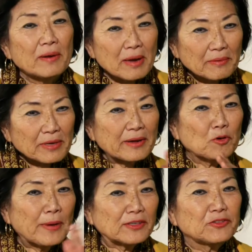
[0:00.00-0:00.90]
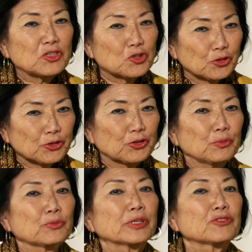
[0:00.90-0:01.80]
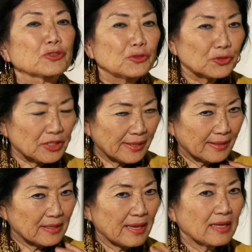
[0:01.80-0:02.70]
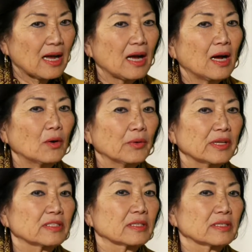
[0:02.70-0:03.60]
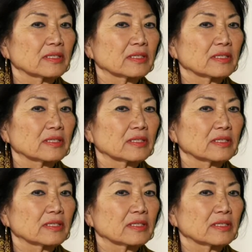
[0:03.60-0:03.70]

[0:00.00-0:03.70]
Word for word: I, I go back to the short-term rentals and, and how it's,